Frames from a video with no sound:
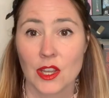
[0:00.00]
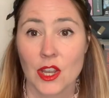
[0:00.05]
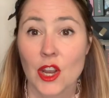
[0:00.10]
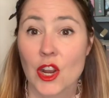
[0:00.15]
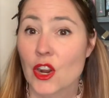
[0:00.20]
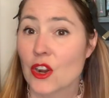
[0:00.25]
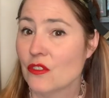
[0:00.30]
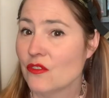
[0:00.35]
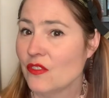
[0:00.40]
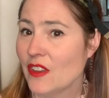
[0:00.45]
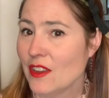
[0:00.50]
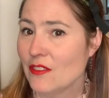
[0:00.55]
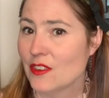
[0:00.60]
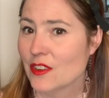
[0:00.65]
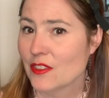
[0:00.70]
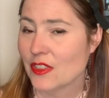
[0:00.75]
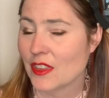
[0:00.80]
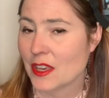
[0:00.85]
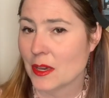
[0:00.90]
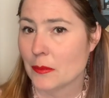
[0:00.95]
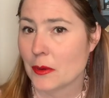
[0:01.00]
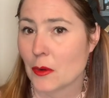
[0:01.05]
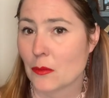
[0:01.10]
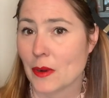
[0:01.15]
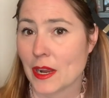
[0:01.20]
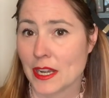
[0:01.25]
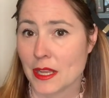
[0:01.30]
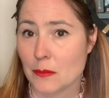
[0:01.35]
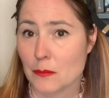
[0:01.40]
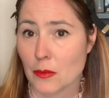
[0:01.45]
Her favorite thing about
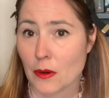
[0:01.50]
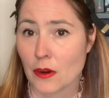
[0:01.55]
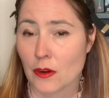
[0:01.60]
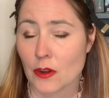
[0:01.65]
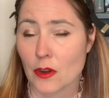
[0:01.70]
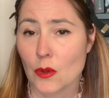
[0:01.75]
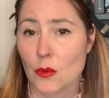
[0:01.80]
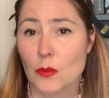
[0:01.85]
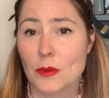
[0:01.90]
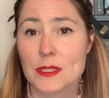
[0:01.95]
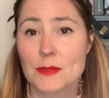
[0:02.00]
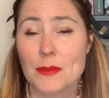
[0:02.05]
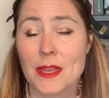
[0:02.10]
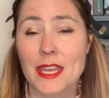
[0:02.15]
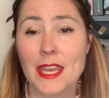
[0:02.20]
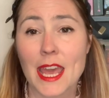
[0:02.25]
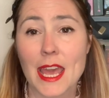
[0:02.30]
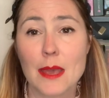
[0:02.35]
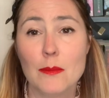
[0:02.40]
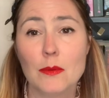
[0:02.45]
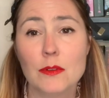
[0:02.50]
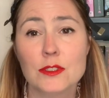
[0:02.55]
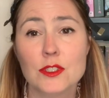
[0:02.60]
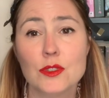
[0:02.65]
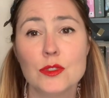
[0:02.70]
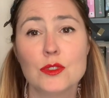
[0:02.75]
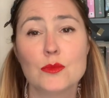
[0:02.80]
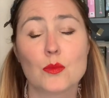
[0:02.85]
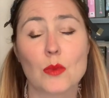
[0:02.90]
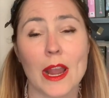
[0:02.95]
writing Pearl was being able
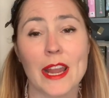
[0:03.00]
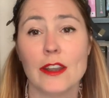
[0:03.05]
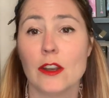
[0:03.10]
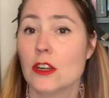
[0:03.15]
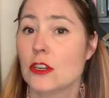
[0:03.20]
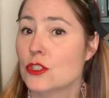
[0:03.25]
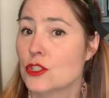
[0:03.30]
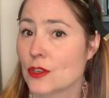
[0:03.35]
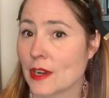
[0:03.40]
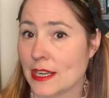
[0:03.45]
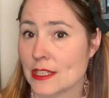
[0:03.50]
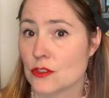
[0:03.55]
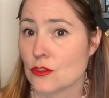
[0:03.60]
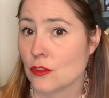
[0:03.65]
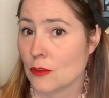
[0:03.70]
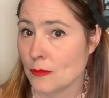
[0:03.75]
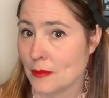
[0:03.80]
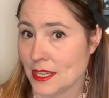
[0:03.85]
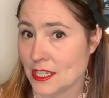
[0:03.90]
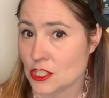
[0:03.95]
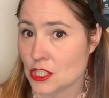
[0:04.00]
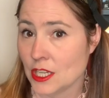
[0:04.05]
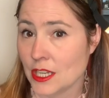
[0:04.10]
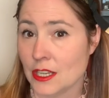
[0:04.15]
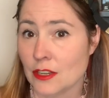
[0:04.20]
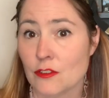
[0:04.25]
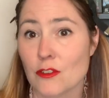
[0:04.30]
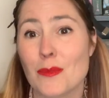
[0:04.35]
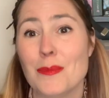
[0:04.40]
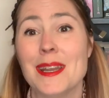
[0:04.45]
to write her transformation
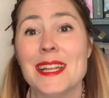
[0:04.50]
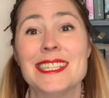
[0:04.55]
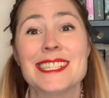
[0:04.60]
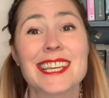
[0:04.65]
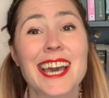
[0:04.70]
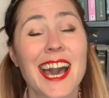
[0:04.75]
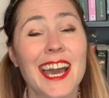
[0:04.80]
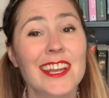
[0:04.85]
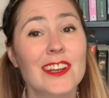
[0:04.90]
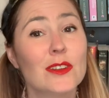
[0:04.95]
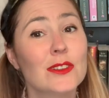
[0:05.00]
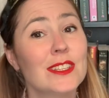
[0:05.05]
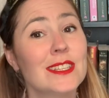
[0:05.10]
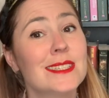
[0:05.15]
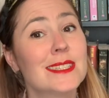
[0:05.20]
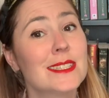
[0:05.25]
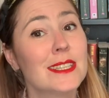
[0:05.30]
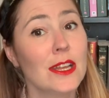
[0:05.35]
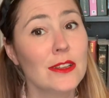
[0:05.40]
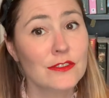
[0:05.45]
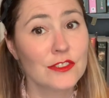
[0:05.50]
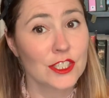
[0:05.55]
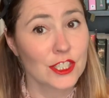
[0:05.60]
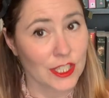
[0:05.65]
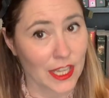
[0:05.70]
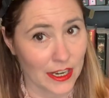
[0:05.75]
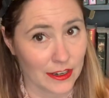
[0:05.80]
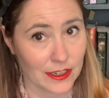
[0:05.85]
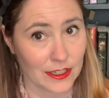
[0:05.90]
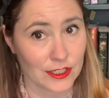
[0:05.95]
from an entitled and selfish
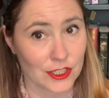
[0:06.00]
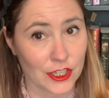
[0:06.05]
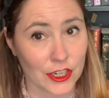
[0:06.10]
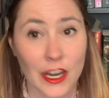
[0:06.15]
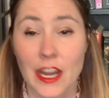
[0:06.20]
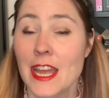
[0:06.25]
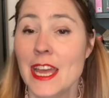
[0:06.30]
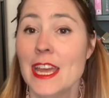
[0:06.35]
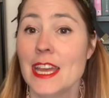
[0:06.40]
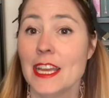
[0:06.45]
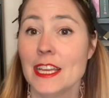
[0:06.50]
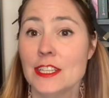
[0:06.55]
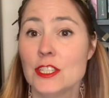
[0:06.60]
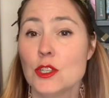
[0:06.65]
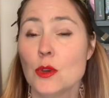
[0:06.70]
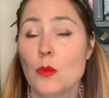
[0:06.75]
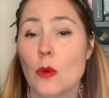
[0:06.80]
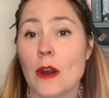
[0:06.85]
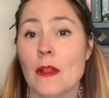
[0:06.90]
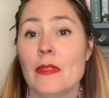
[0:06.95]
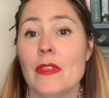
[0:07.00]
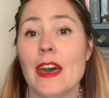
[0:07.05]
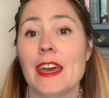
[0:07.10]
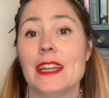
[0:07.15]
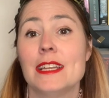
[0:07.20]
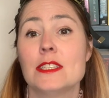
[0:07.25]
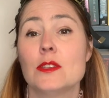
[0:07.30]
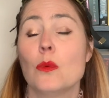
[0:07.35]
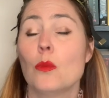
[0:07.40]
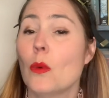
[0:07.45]
character into one that
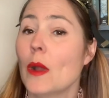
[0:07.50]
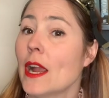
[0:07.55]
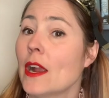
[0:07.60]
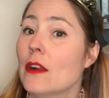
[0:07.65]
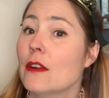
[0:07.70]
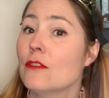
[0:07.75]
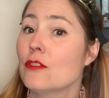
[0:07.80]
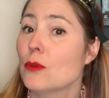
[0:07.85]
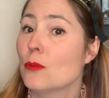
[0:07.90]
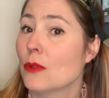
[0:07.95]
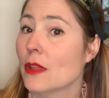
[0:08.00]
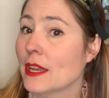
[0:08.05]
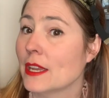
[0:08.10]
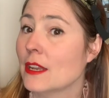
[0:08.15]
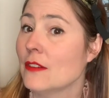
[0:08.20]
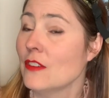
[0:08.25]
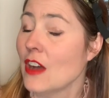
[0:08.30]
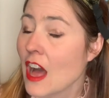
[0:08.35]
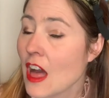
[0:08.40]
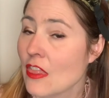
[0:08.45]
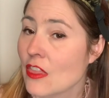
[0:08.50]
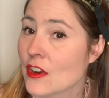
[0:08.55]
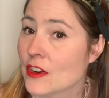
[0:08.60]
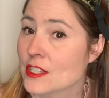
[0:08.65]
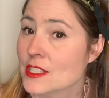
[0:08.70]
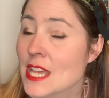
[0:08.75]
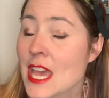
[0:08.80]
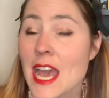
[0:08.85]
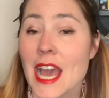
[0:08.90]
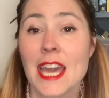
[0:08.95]
is aware of the plight of others
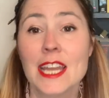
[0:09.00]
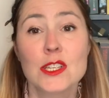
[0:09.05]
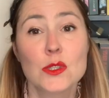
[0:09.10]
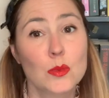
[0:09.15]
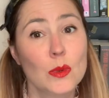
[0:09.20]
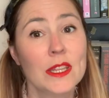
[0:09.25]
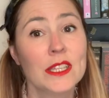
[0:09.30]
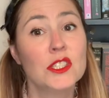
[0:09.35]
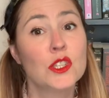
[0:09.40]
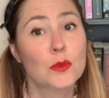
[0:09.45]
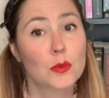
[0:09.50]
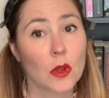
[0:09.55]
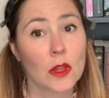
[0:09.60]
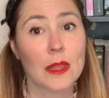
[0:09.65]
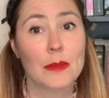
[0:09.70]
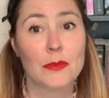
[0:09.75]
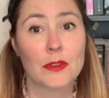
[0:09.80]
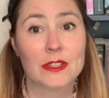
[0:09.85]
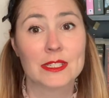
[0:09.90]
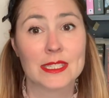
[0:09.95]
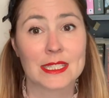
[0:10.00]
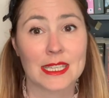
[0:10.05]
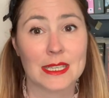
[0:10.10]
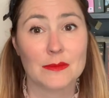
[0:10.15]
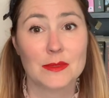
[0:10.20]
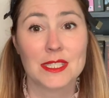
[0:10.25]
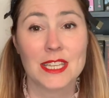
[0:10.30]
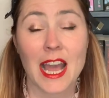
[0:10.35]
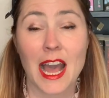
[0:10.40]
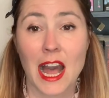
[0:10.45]
and is willing to roll up their
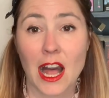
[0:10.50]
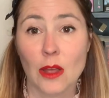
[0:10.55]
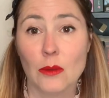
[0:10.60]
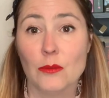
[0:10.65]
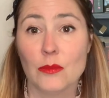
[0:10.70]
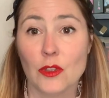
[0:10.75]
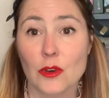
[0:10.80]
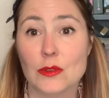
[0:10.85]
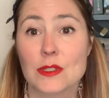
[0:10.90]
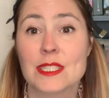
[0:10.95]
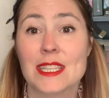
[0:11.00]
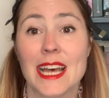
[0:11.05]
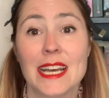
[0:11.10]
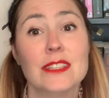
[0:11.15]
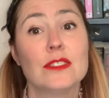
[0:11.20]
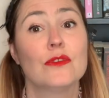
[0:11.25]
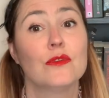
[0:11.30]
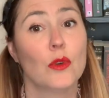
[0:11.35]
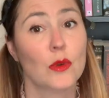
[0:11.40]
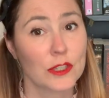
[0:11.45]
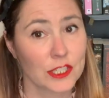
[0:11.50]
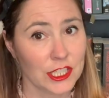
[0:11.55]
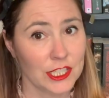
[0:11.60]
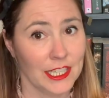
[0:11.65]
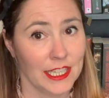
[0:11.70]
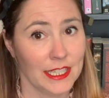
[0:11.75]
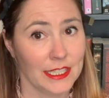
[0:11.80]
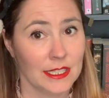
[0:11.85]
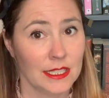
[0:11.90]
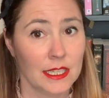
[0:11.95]
sleeves to help those less
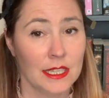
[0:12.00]
fortunate.